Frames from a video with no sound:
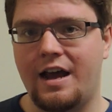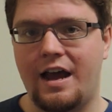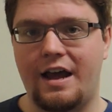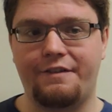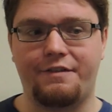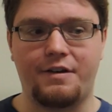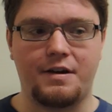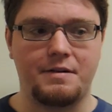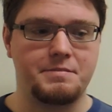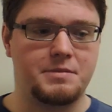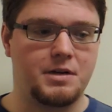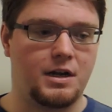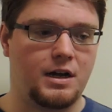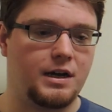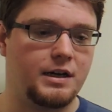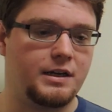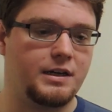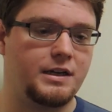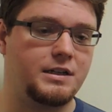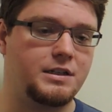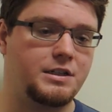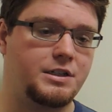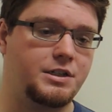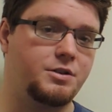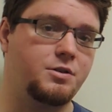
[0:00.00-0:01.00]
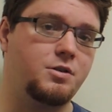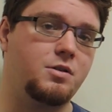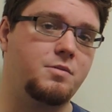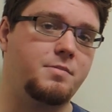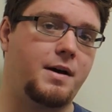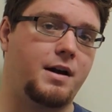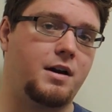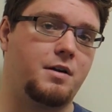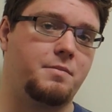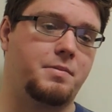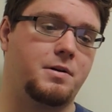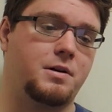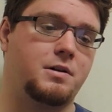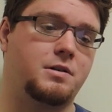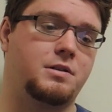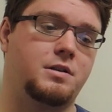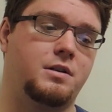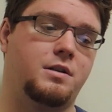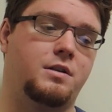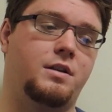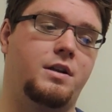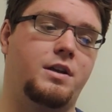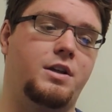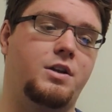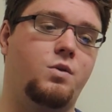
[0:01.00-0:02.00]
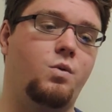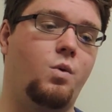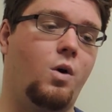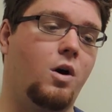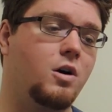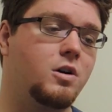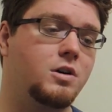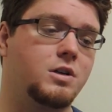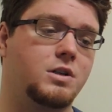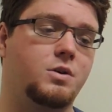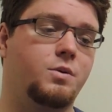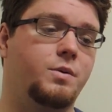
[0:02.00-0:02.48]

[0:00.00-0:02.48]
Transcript: If I'm talking to you about a person that you aren't